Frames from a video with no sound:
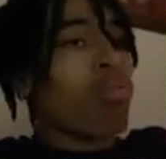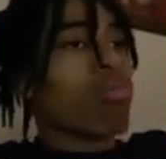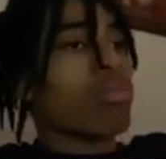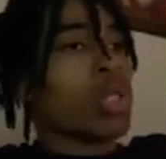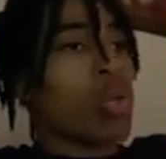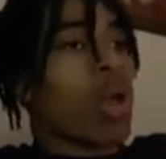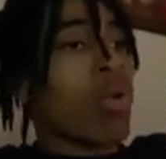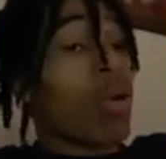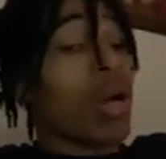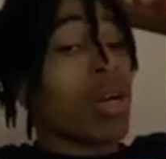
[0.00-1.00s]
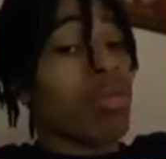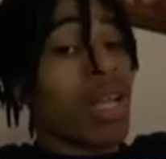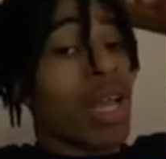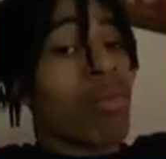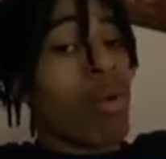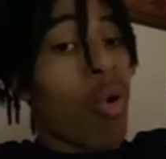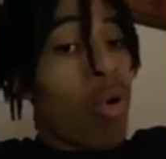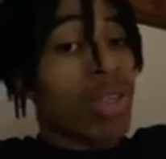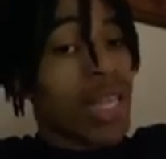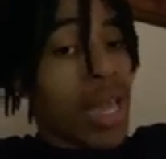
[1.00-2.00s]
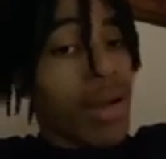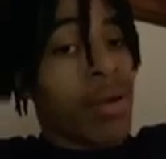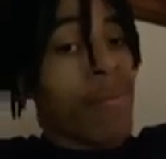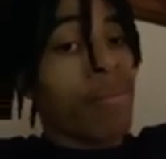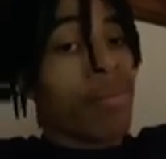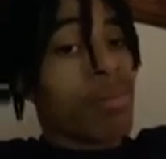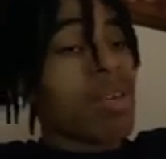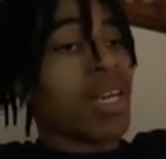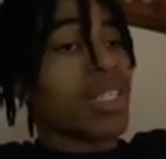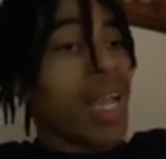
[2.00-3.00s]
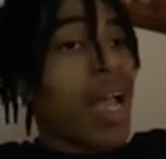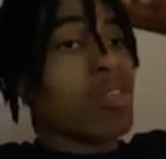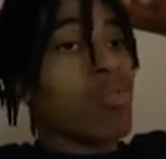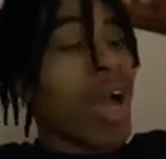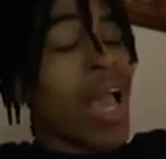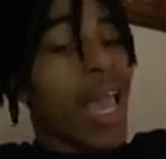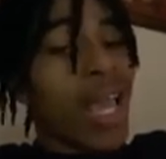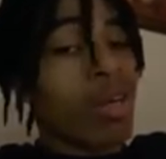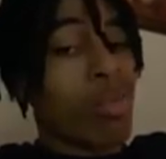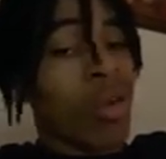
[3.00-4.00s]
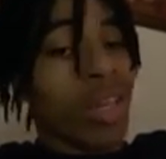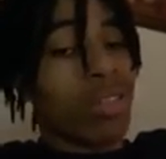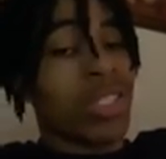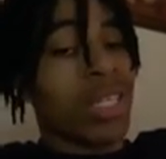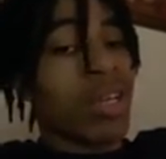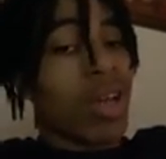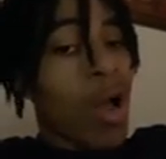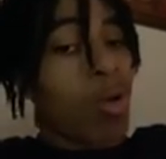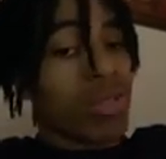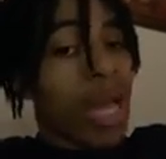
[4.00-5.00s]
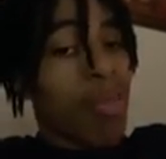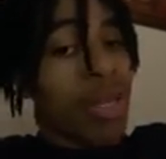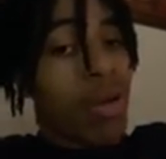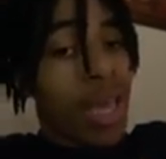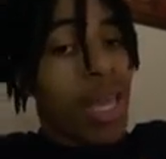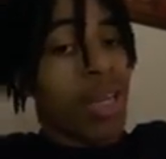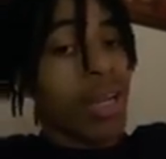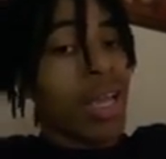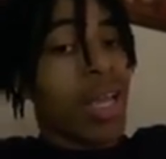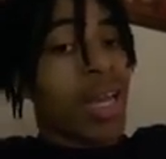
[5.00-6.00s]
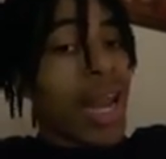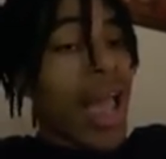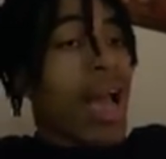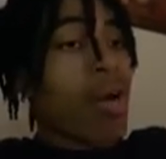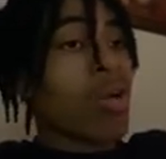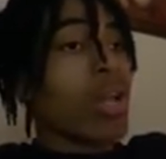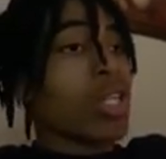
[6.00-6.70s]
you ain't wearing no damn horse hair, because now you got animal energy on top of your head. Now you